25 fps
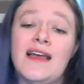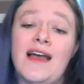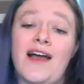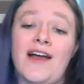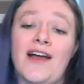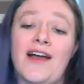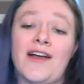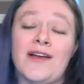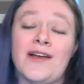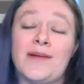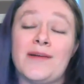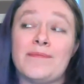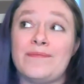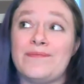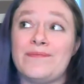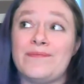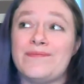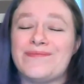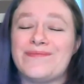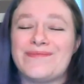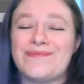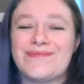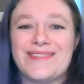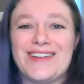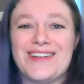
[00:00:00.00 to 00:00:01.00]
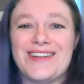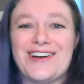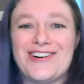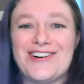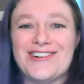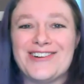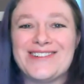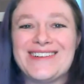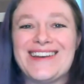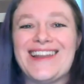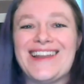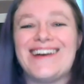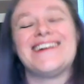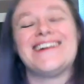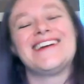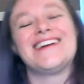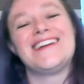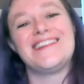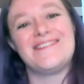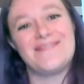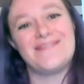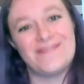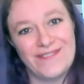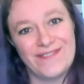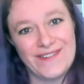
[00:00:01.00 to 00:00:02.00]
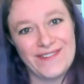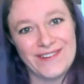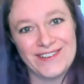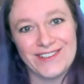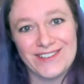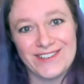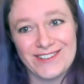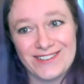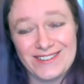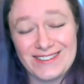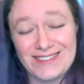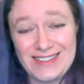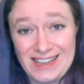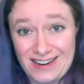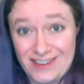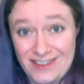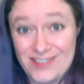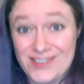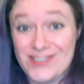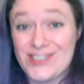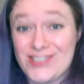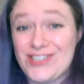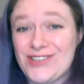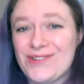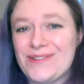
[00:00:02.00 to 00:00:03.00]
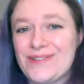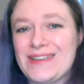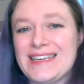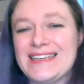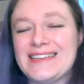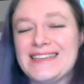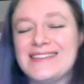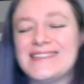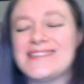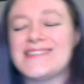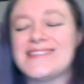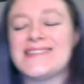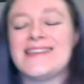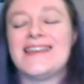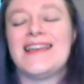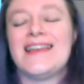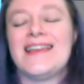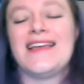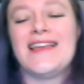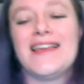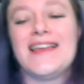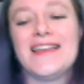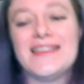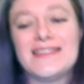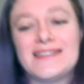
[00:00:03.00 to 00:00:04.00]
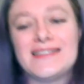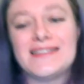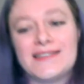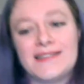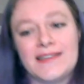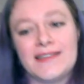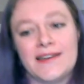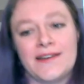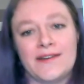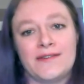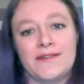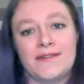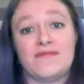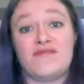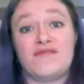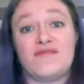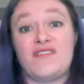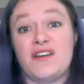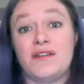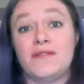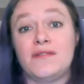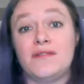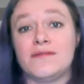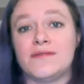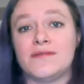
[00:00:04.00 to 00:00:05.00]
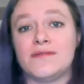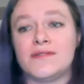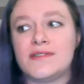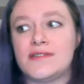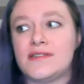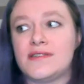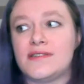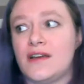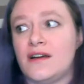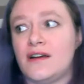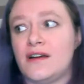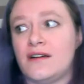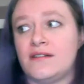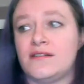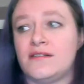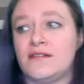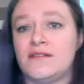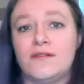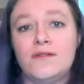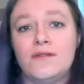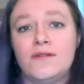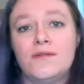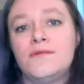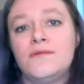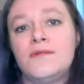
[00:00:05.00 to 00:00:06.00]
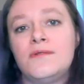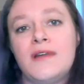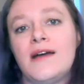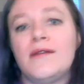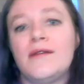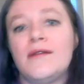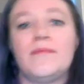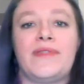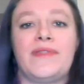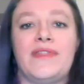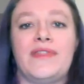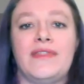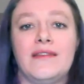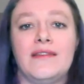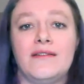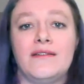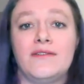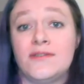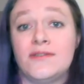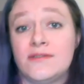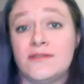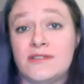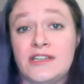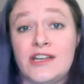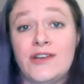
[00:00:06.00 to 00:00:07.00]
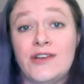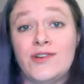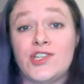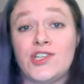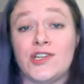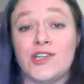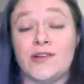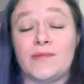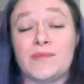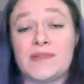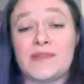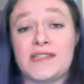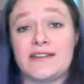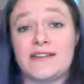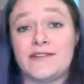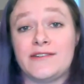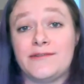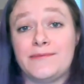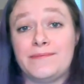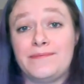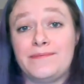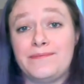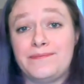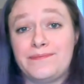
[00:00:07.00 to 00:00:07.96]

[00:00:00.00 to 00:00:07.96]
online for the last 2 years. So those are all up on YouTube still.